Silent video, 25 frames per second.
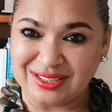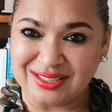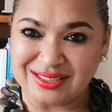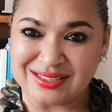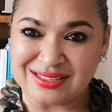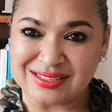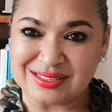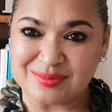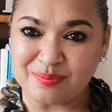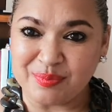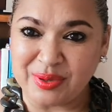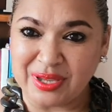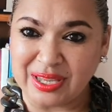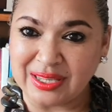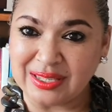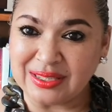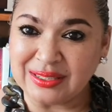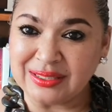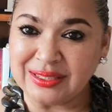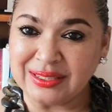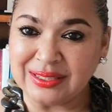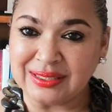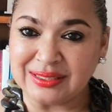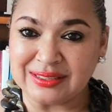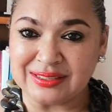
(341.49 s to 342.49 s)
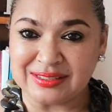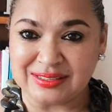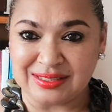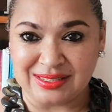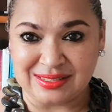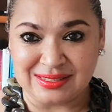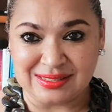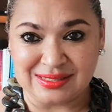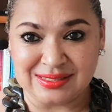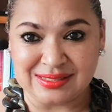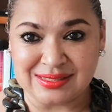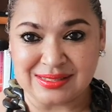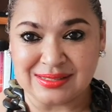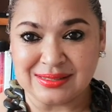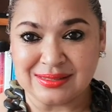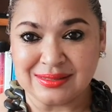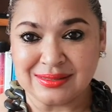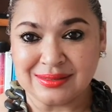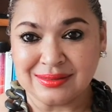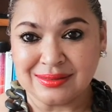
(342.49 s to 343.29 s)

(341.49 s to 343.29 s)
years, bail increased